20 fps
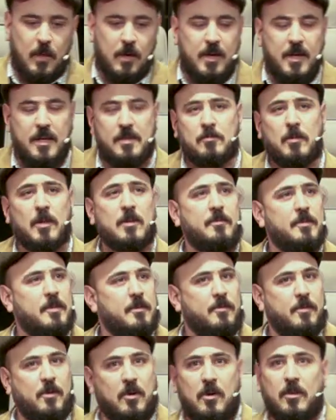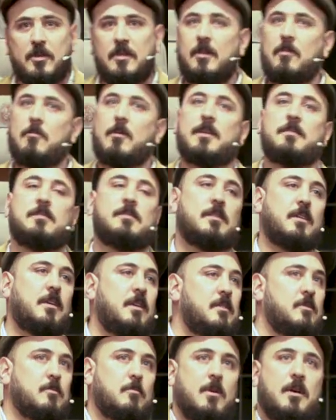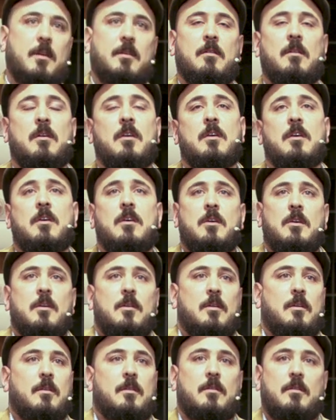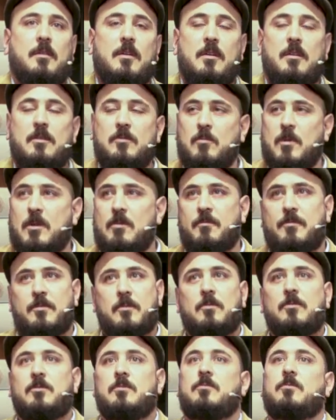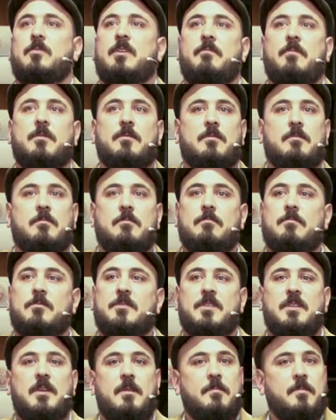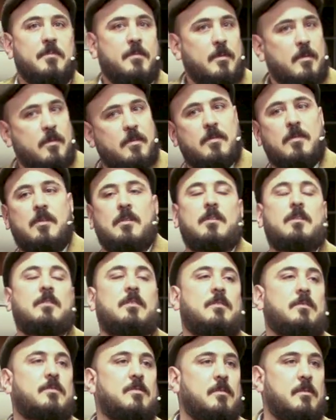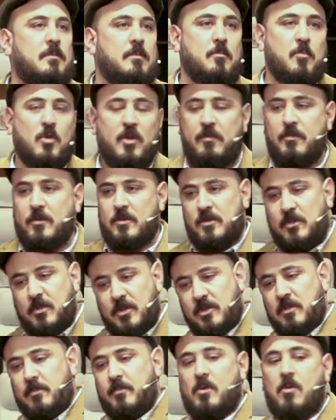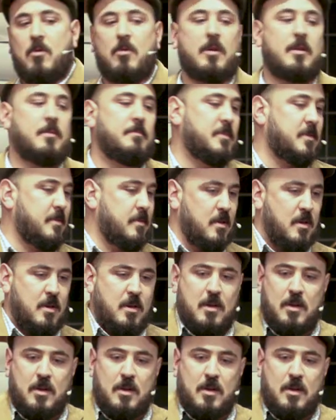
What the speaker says: He's one of the forgotten ones. He's one of those who never received the money for social programs.